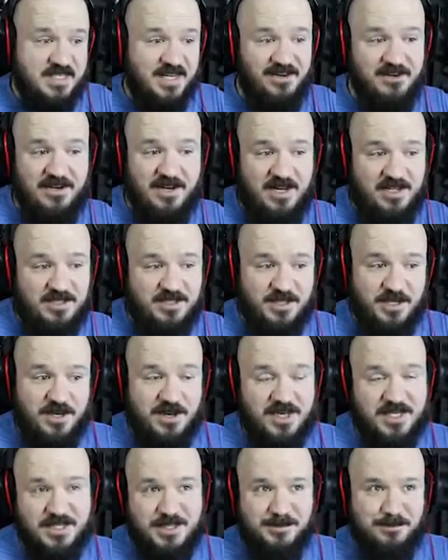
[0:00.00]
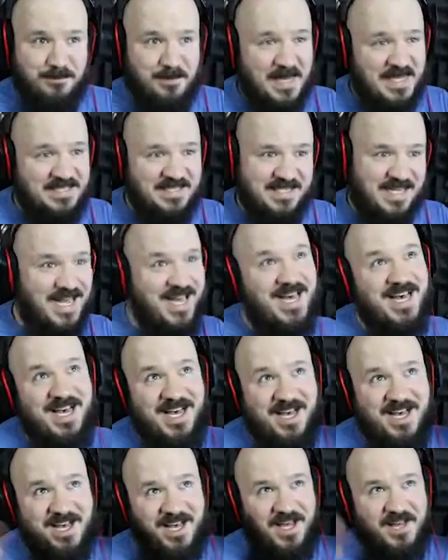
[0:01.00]
They're not too
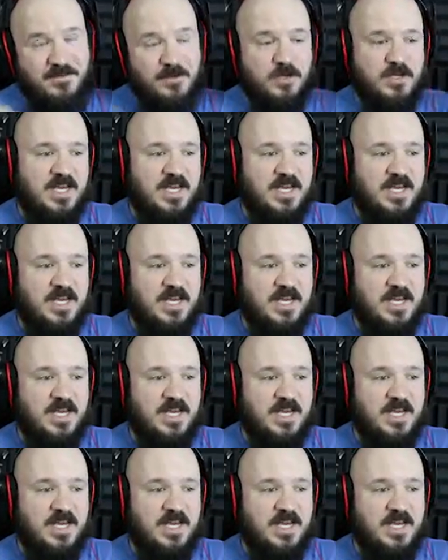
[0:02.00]
expensive.